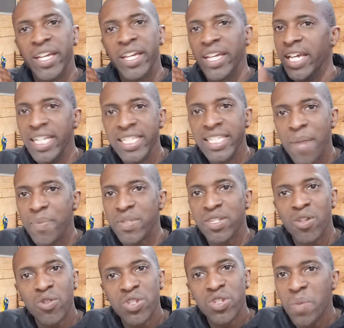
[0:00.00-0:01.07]
any type of
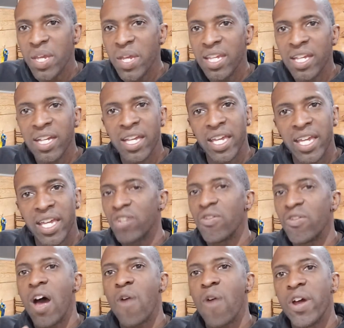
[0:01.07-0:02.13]
social media and hit the
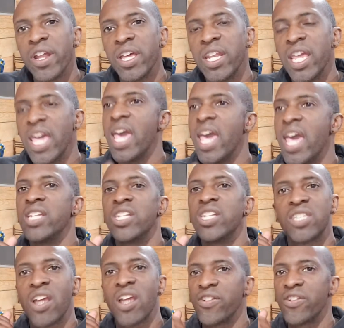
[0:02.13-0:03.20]
ground running and just
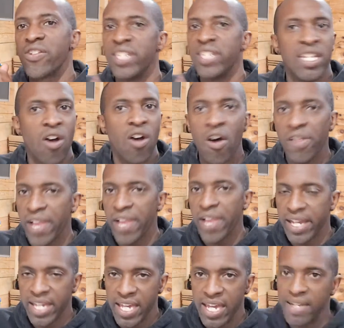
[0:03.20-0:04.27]
start tinting all I
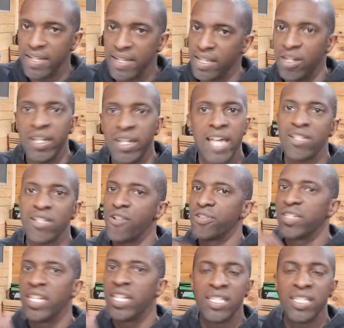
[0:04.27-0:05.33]
can. And then I started
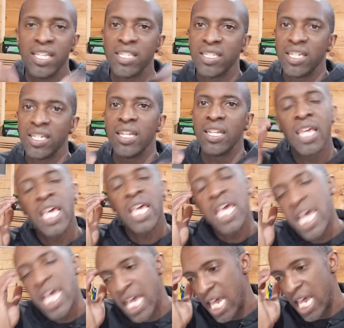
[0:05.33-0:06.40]
tinting,
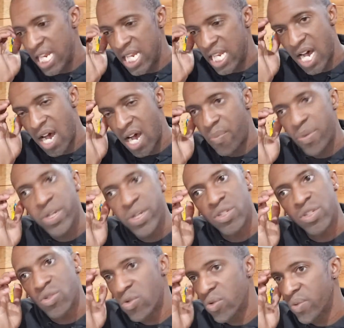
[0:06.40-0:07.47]
and pretty
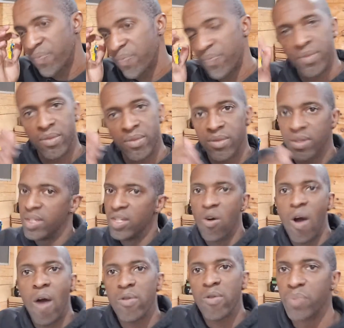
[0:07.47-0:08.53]
soon, I
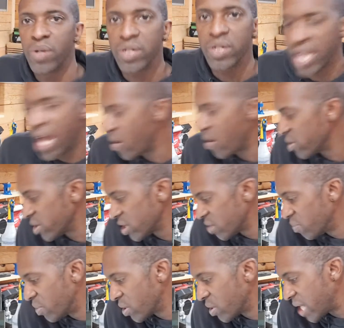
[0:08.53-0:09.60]
was just
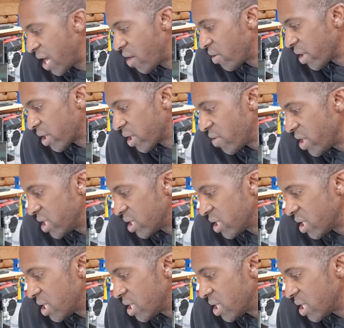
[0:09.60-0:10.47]
booked out like crazy.